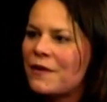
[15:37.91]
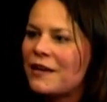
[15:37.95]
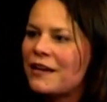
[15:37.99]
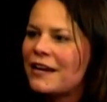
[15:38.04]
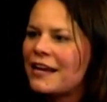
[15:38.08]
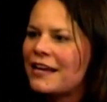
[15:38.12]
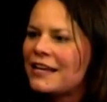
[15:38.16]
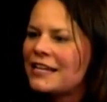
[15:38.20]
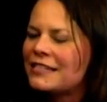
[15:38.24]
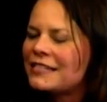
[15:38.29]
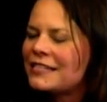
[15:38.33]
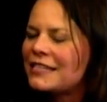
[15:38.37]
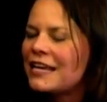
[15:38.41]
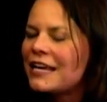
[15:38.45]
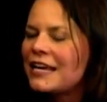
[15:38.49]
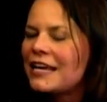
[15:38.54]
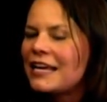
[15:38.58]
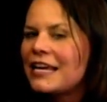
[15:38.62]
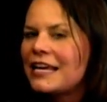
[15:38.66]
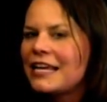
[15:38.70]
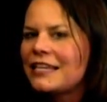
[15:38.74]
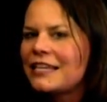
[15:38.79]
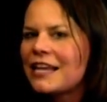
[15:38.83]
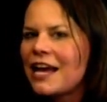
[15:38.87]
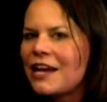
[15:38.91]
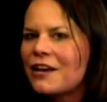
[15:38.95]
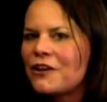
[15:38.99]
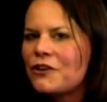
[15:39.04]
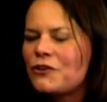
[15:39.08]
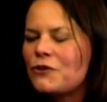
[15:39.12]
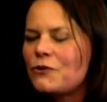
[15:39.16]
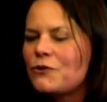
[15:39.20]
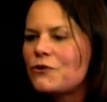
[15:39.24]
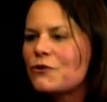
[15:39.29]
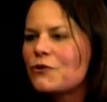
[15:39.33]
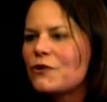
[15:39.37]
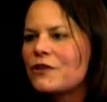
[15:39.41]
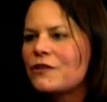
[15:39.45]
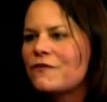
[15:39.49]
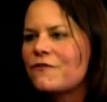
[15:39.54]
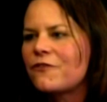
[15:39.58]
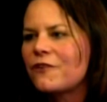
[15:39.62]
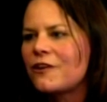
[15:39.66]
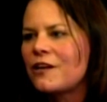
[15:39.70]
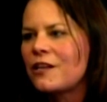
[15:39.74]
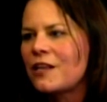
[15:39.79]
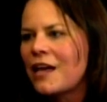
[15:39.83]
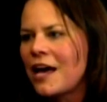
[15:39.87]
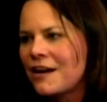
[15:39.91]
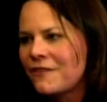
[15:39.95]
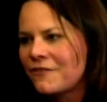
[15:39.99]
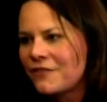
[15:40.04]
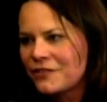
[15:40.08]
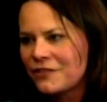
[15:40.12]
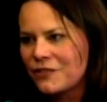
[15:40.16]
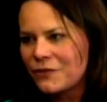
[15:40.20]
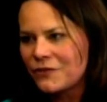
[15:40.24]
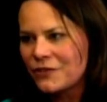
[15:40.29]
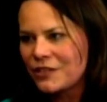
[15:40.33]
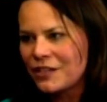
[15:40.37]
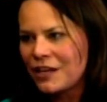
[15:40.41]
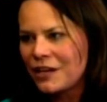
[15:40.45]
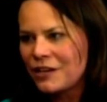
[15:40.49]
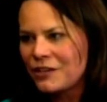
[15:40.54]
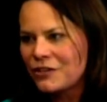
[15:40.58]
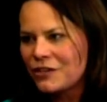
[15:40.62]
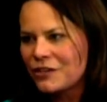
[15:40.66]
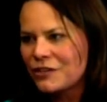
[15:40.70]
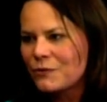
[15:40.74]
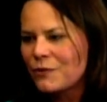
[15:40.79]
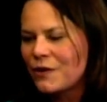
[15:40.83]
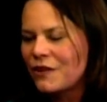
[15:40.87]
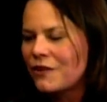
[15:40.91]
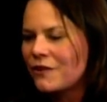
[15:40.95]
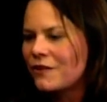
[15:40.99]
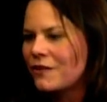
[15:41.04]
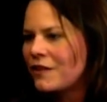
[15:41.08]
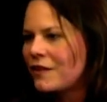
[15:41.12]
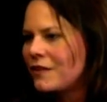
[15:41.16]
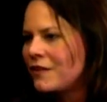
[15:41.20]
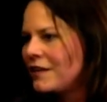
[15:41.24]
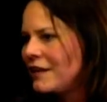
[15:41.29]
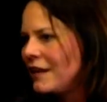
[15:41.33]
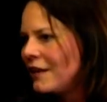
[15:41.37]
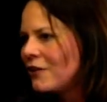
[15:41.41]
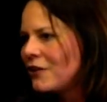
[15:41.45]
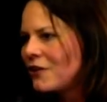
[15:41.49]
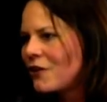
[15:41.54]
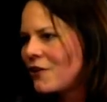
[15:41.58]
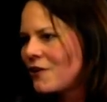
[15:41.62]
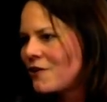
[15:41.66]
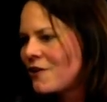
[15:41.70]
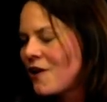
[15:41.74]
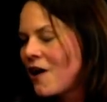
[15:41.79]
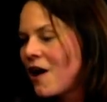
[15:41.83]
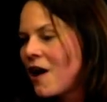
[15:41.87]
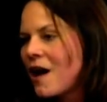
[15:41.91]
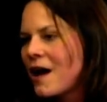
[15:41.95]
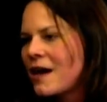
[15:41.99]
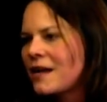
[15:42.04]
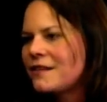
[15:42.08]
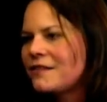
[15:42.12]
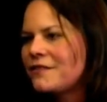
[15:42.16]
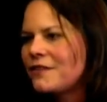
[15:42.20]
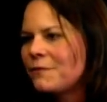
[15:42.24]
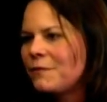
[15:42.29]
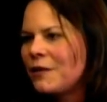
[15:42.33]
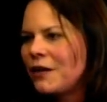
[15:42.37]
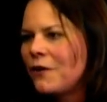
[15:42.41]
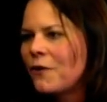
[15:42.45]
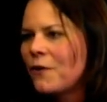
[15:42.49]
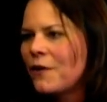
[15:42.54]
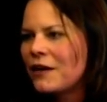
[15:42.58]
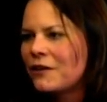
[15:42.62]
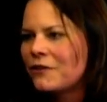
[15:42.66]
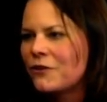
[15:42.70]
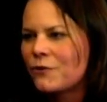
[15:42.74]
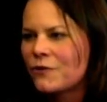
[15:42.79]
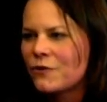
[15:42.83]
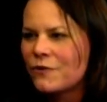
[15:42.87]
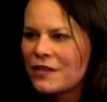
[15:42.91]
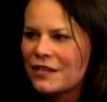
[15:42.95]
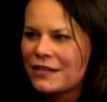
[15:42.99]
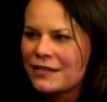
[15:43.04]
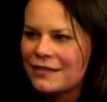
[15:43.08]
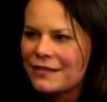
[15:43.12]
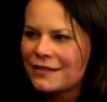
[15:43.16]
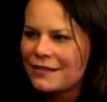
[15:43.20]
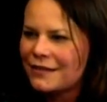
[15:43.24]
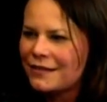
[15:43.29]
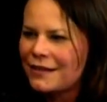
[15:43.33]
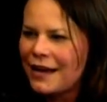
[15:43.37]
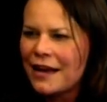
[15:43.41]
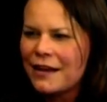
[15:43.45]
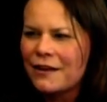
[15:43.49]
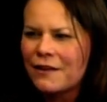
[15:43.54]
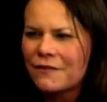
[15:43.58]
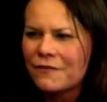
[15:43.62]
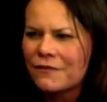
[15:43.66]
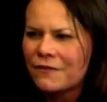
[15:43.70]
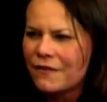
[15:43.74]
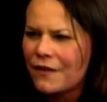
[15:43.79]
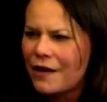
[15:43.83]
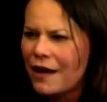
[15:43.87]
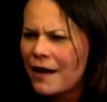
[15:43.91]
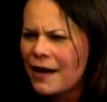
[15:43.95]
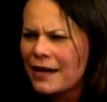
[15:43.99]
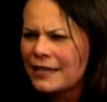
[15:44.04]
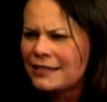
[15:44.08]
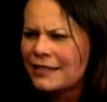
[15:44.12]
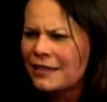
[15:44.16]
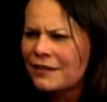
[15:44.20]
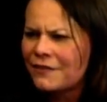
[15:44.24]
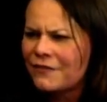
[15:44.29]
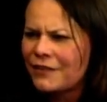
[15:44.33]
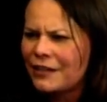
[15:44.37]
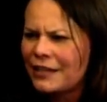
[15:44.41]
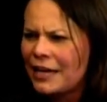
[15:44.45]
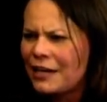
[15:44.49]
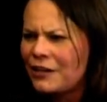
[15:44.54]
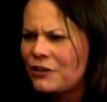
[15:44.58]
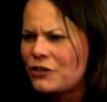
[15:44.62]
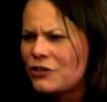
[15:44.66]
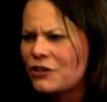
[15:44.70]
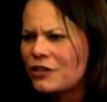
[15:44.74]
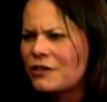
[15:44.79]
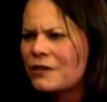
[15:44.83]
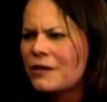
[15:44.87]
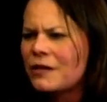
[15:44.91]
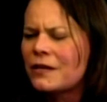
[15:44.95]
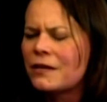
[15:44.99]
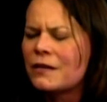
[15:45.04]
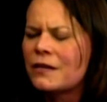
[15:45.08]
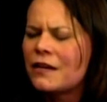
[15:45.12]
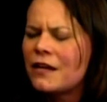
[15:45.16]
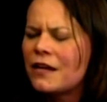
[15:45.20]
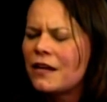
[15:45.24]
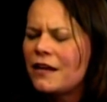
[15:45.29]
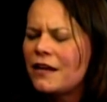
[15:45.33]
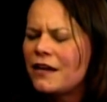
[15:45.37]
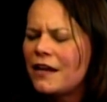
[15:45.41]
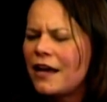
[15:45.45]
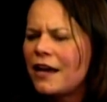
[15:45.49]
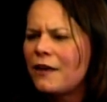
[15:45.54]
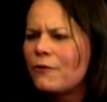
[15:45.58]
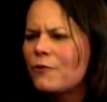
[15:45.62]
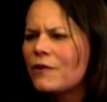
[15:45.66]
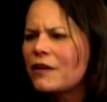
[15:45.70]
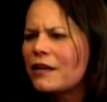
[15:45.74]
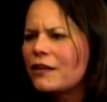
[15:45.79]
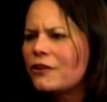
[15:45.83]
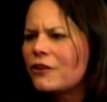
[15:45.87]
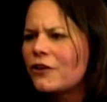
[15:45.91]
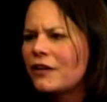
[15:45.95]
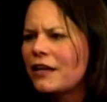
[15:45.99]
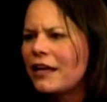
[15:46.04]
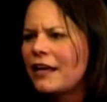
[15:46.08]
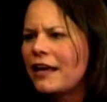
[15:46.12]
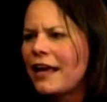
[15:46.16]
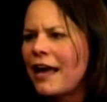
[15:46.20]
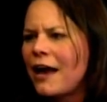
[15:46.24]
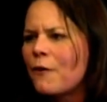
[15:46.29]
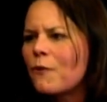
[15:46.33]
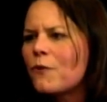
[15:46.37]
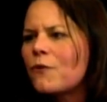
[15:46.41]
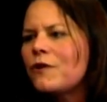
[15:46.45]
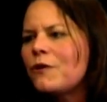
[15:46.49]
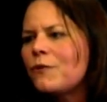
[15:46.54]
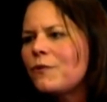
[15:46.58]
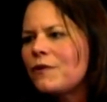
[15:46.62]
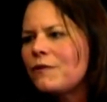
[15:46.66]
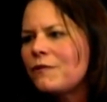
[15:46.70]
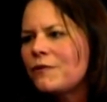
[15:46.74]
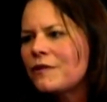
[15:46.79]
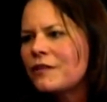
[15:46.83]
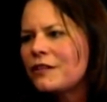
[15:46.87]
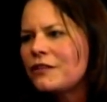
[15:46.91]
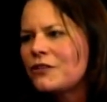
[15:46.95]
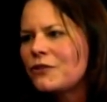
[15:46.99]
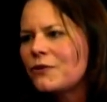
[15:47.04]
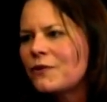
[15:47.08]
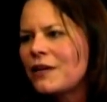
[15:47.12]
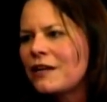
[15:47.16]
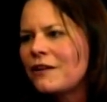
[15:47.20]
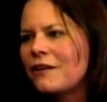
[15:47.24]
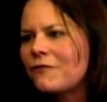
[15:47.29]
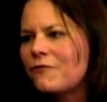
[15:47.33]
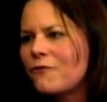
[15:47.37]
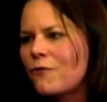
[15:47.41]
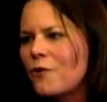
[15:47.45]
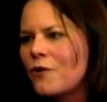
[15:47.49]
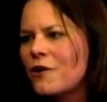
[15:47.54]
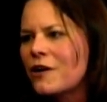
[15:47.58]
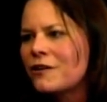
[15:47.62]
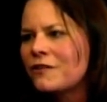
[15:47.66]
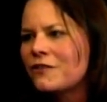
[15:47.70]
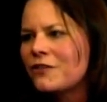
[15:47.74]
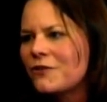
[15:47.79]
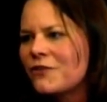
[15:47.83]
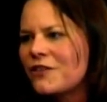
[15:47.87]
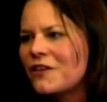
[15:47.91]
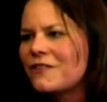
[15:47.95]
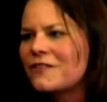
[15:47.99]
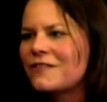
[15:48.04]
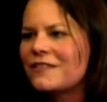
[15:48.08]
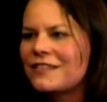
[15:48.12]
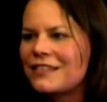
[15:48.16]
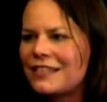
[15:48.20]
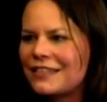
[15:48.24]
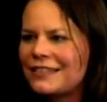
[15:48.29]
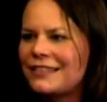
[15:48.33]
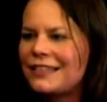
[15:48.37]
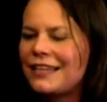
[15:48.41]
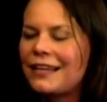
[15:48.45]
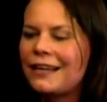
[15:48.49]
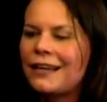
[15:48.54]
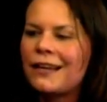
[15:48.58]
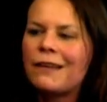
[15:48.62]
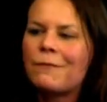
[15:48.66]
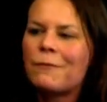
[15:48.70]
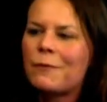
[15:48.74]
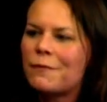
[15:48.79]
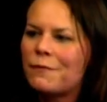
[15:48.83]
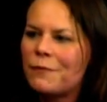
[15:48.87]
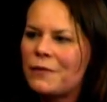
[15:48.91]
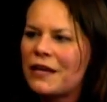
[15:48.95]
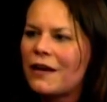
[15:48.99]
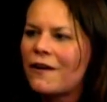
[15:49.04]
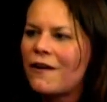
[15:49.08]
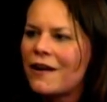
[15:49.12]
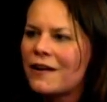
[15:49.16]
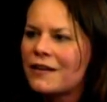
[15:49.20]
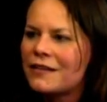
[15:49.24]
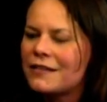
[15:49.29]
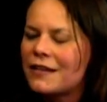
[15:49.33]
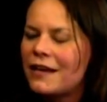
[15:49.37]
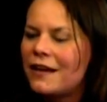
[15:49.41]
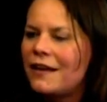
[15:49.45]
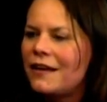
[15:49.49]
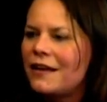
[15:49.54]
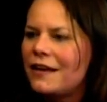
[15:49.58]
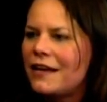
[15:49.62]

And it's not unusual for a lot of associations, whether they're legal or not, to be going through this kind of identification and, and really looking at what are we really doing for 2016 and beyond.